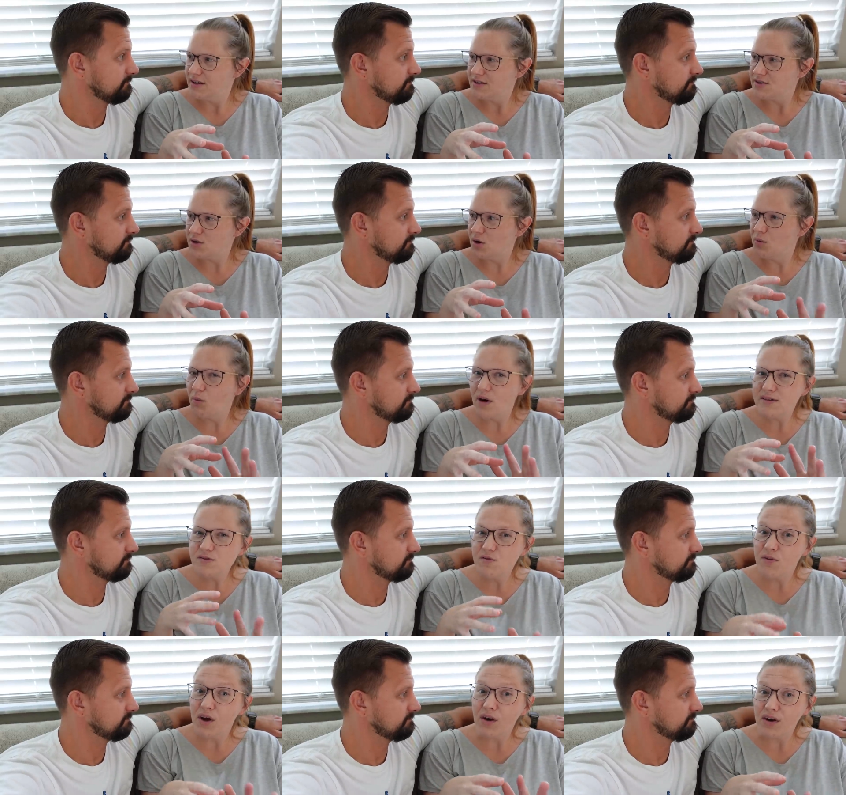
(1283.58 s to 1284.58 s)
Speaker 1: so it was
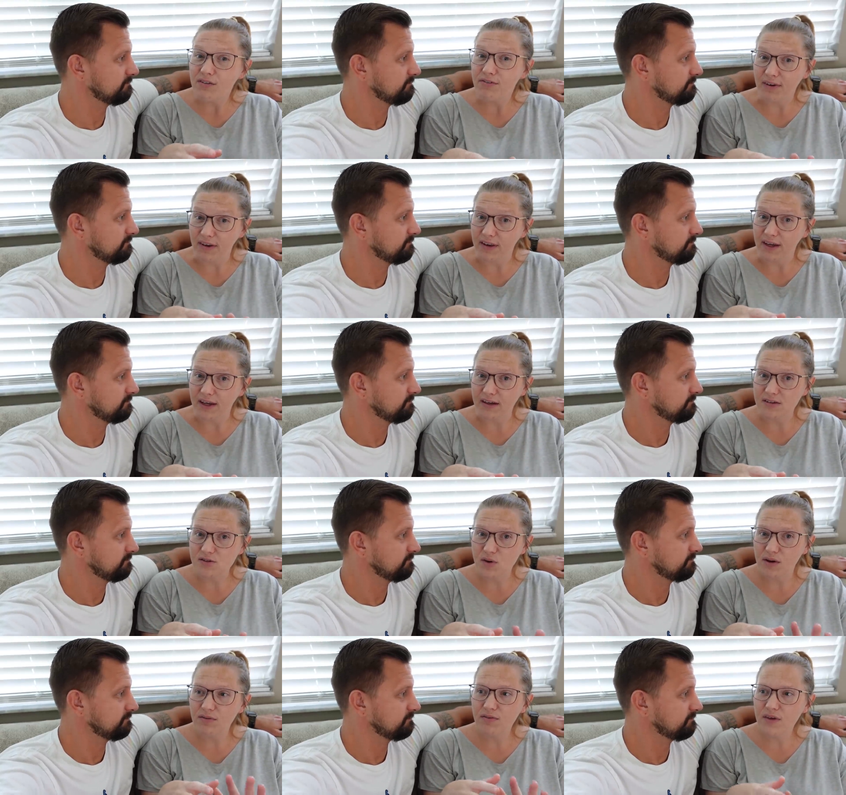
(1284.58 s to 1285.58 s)
very filling. So
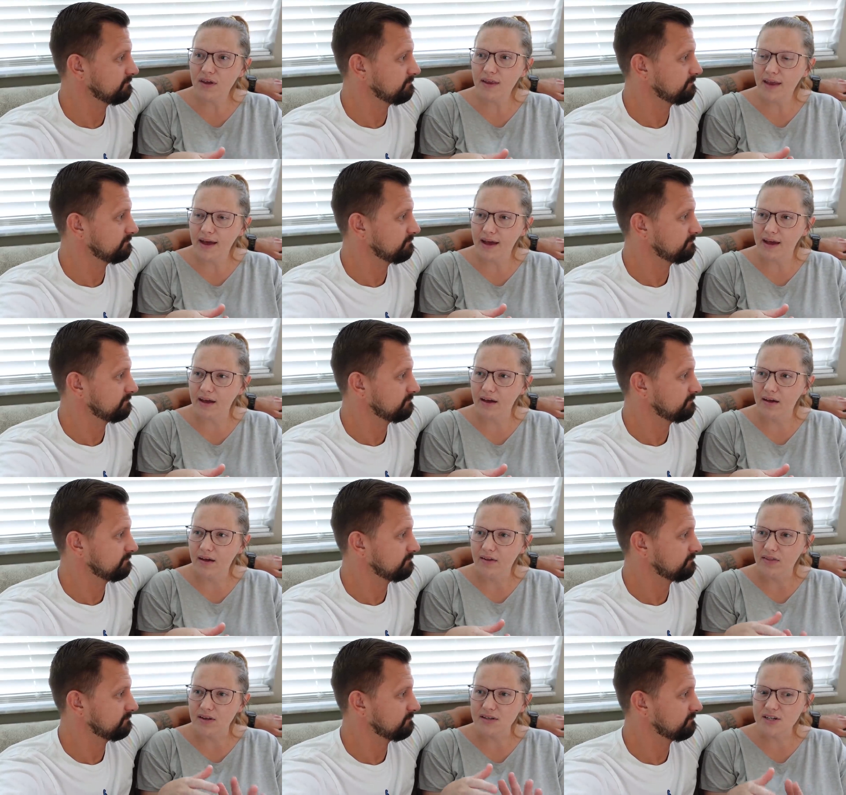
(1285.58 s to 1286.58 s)
I feel like
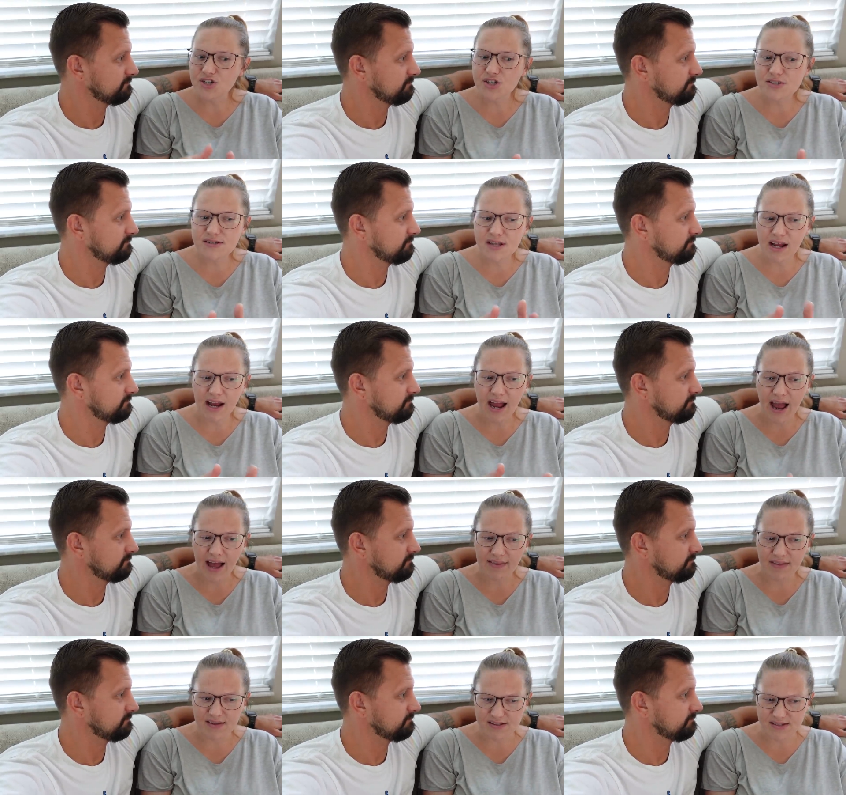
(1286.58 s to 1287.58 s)
the dishes that I
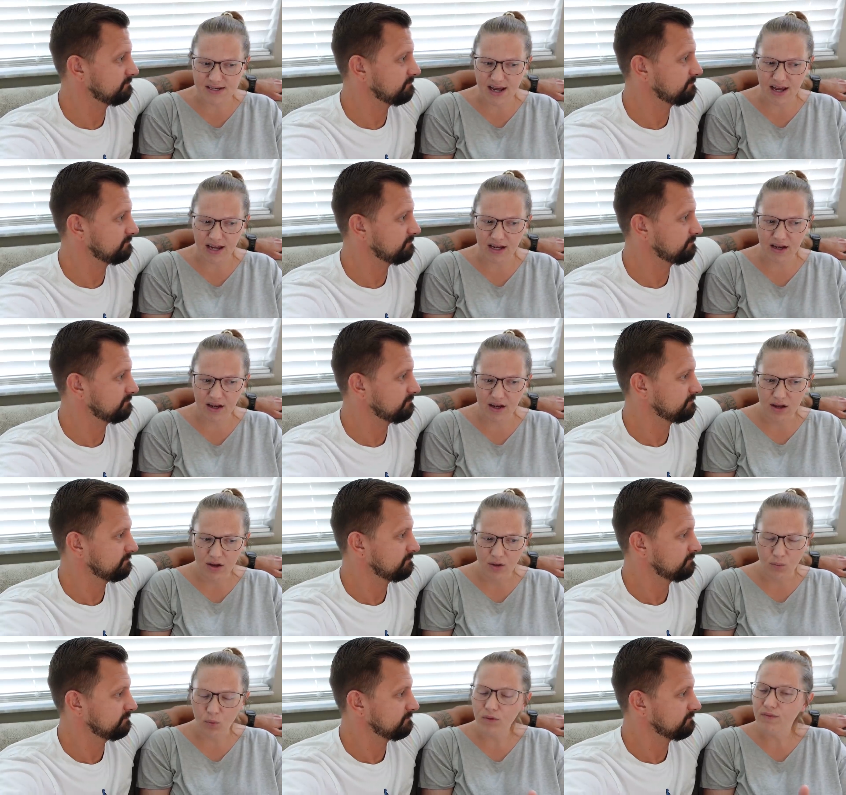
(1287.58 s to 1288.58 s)
had this day
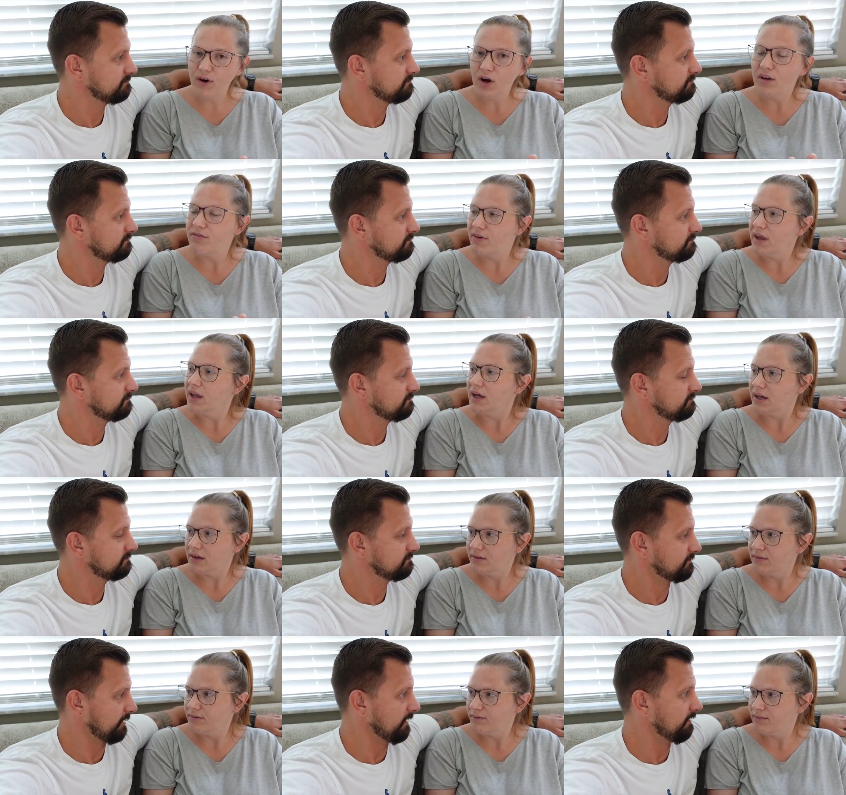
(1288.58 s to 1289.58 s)
were very filling.
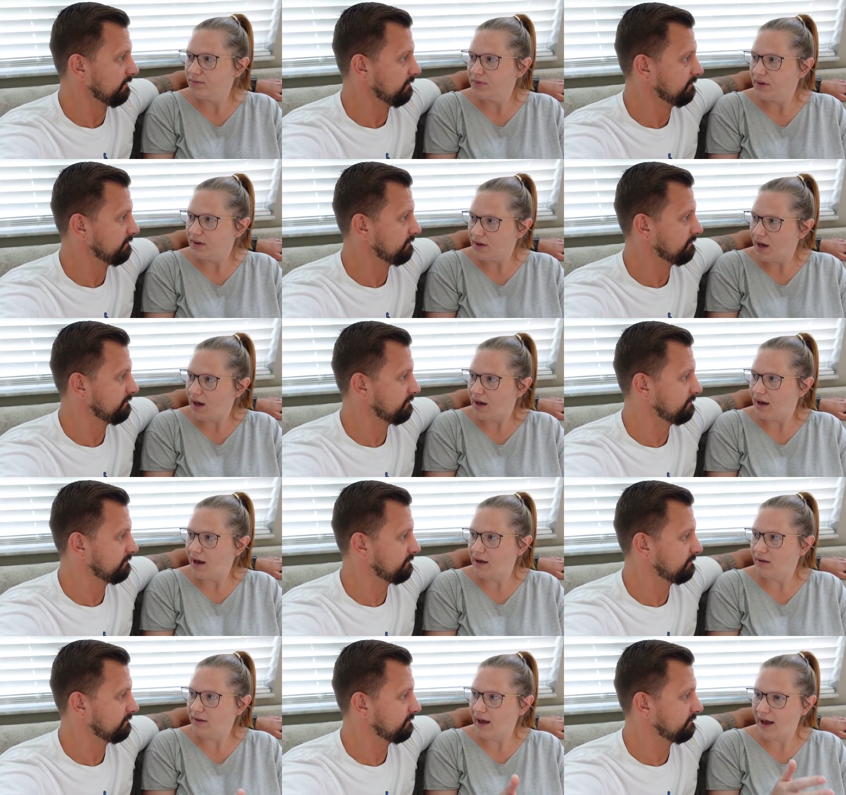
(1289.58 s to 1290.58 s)
Yeah. Yeah,
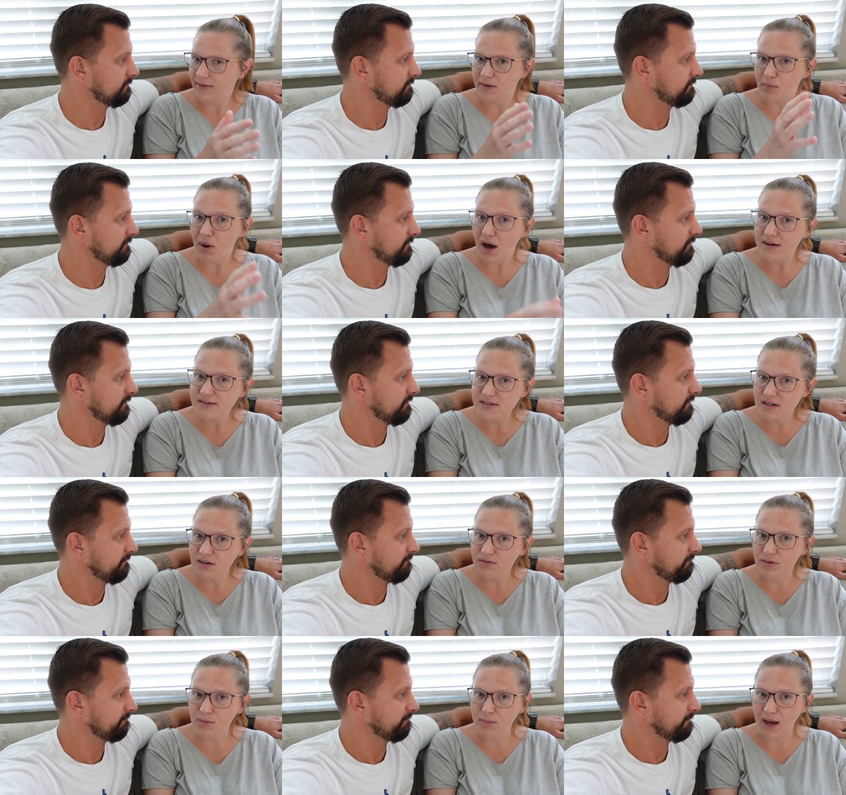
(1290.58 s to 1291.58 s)
had had the pasta
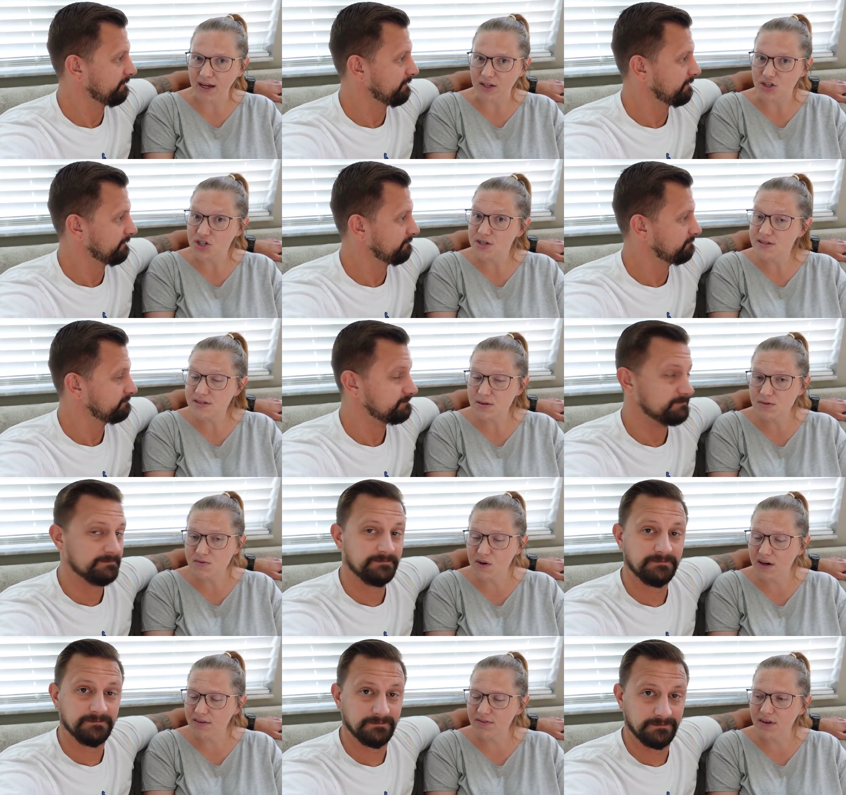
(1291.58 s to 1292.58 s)
from the mac and cheese that was
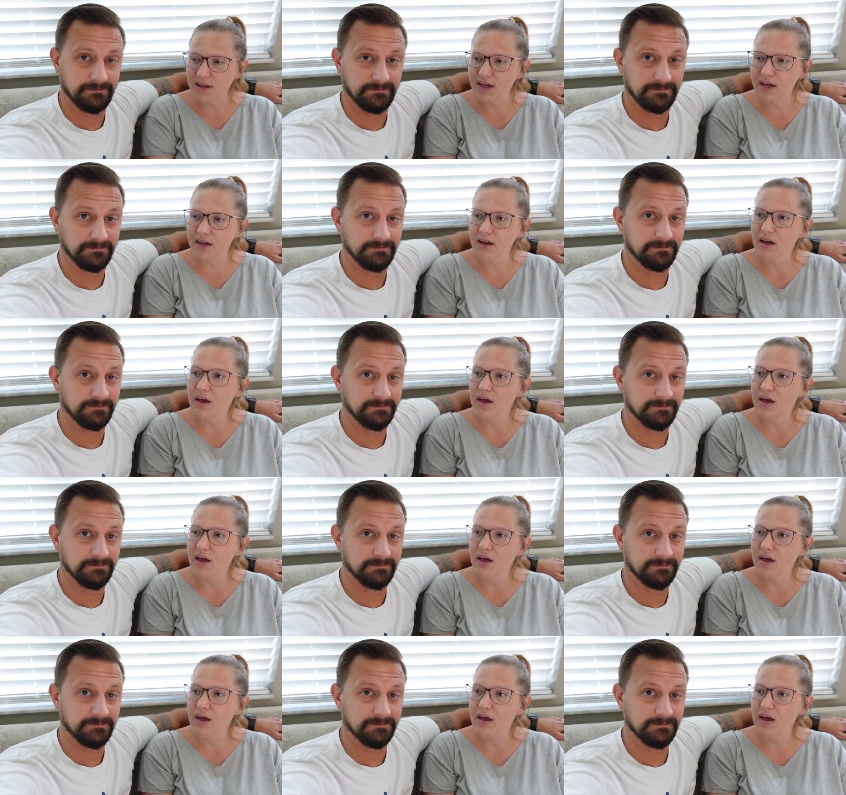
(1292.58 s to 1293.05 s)
very filling.